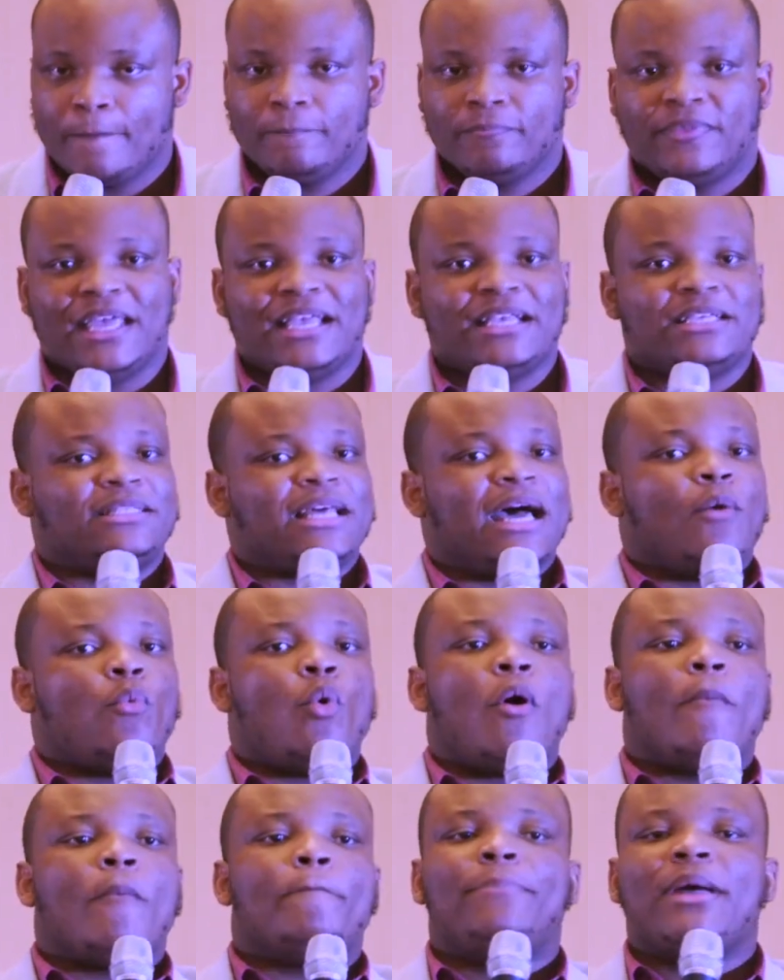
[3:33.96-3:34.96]
Things that
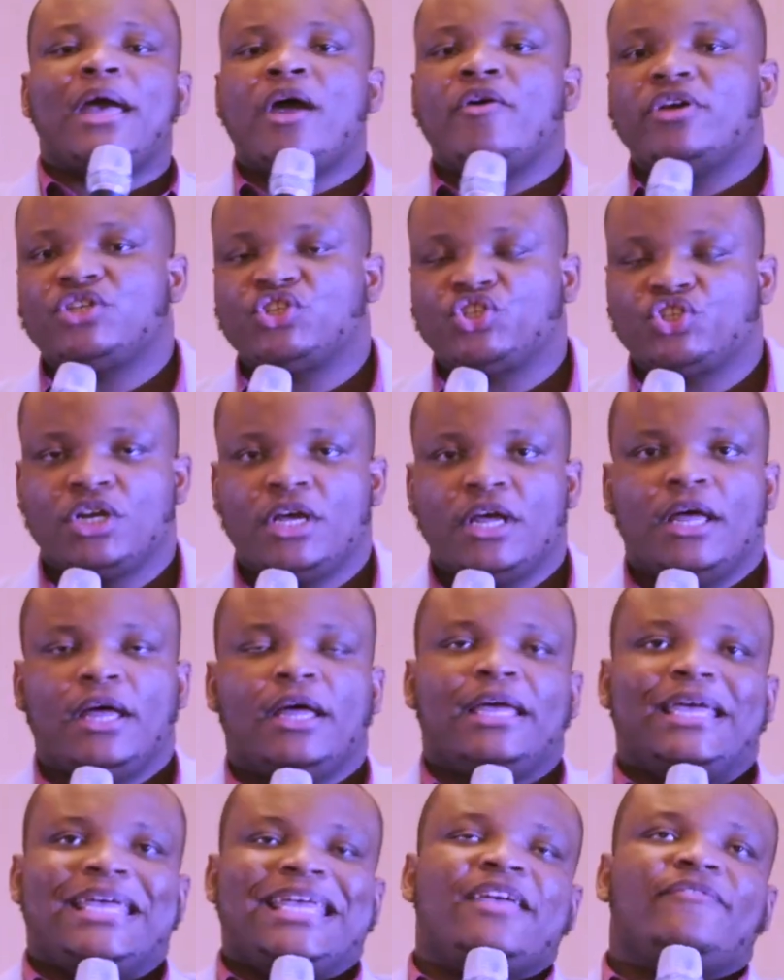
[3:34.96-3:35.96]
won't perish.
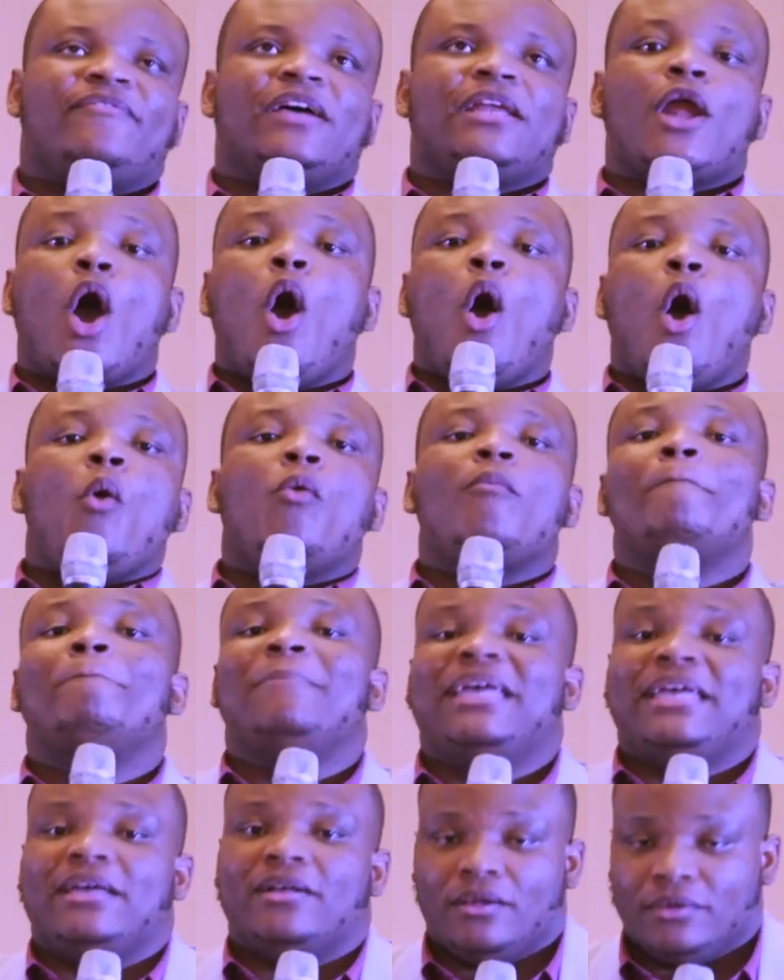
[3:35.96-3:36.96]
Even
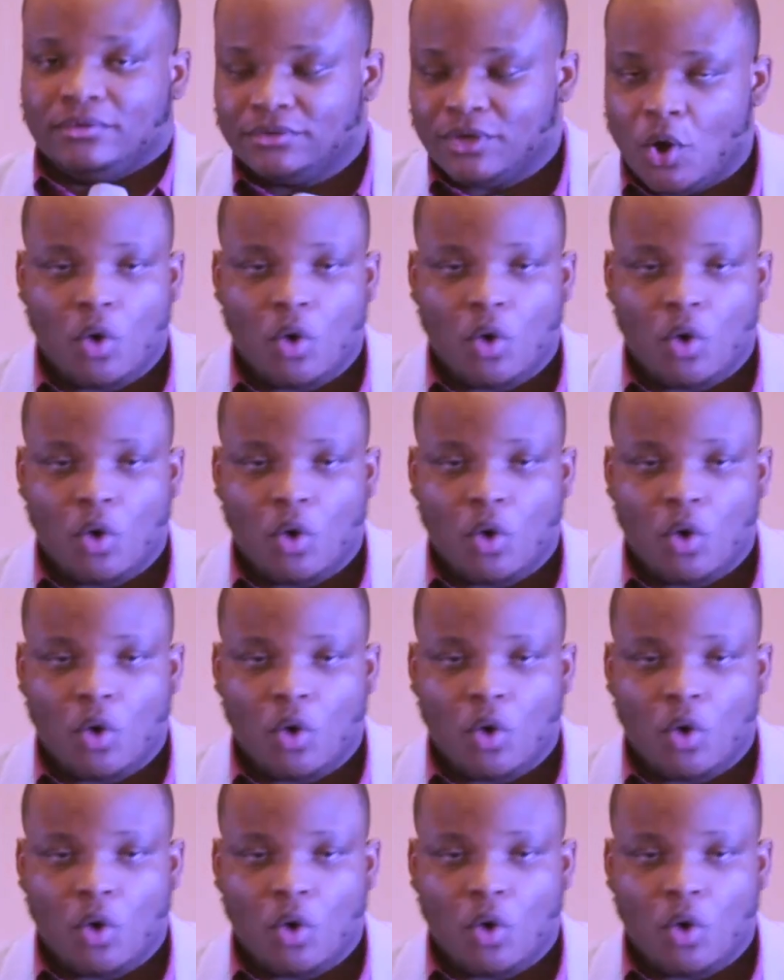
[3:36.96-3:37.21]
oatmeal.